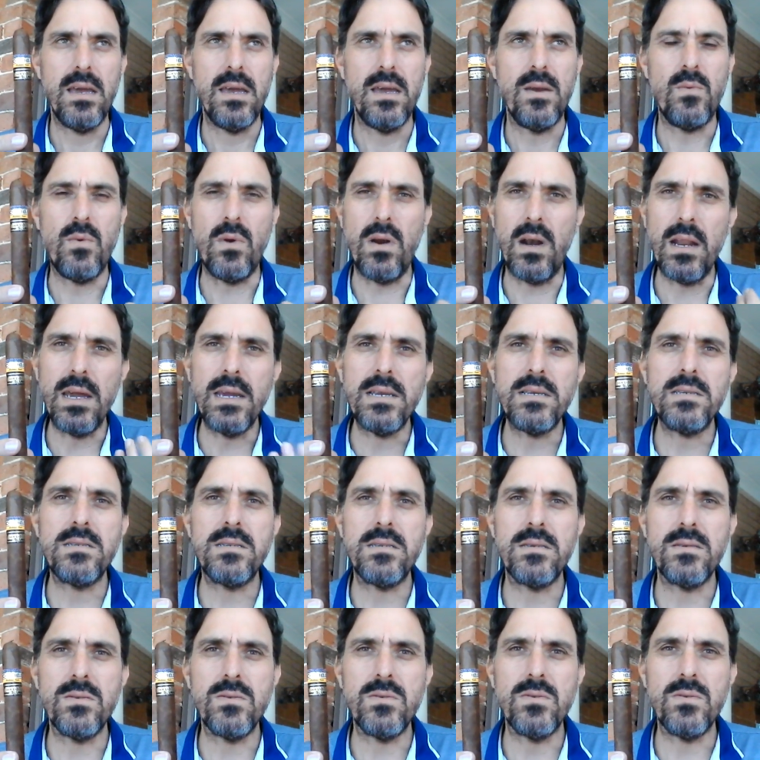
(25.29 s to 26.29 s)
released
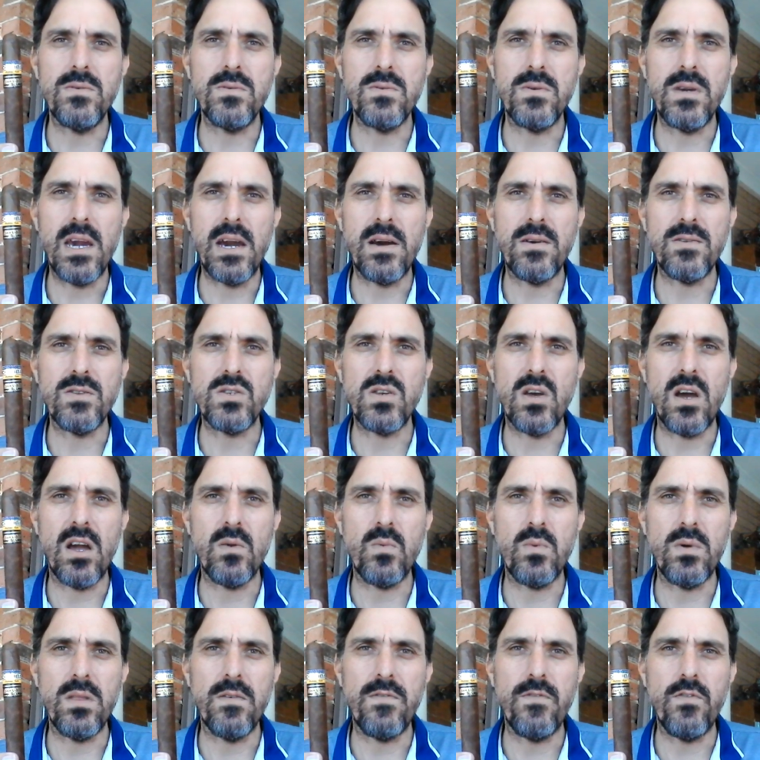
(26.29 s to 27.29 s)
to coincide
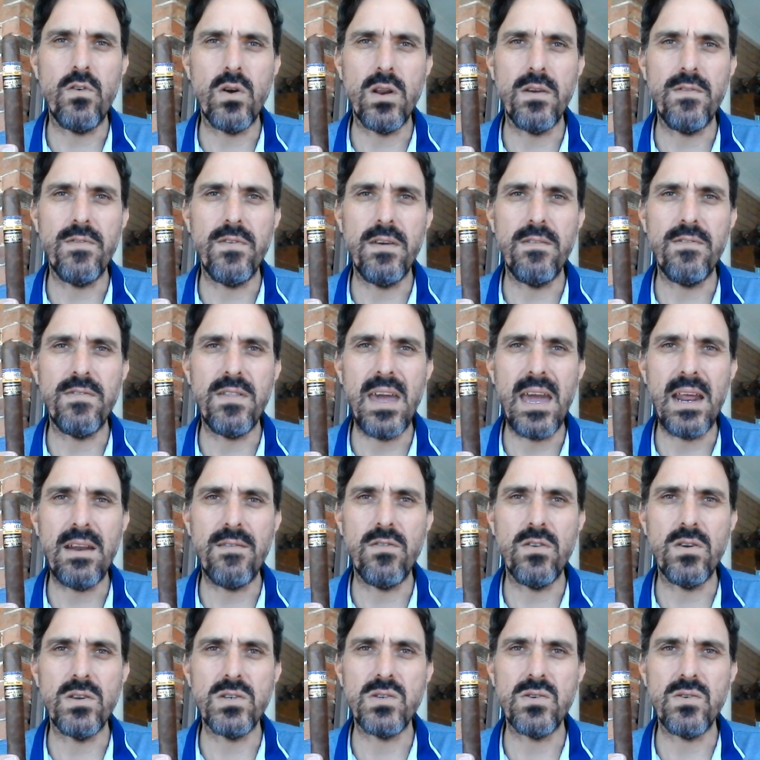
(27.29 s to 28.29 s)
with the 45th
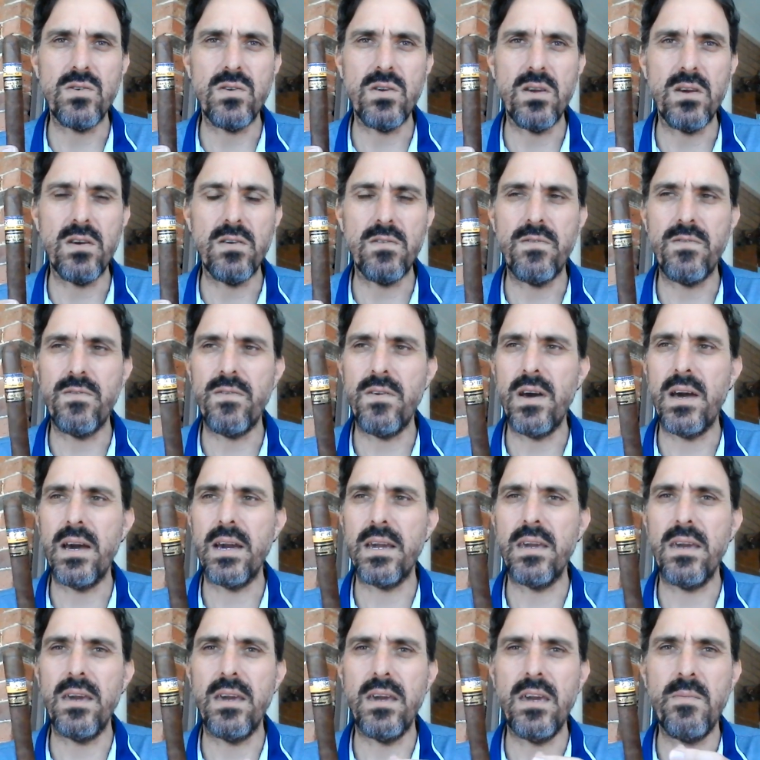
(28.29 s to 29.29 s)
anniversary of
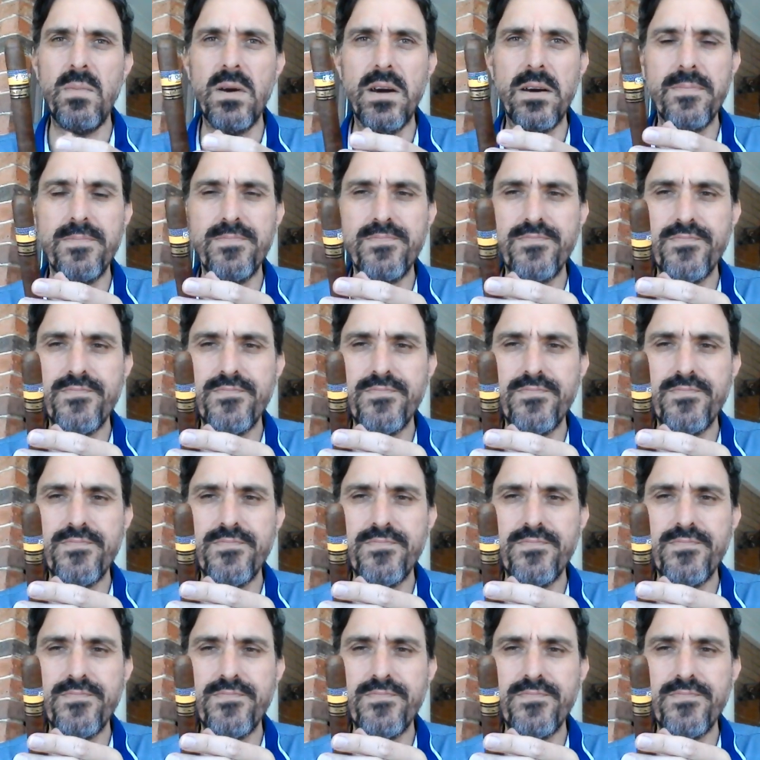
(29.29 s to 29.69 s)
Cohiba.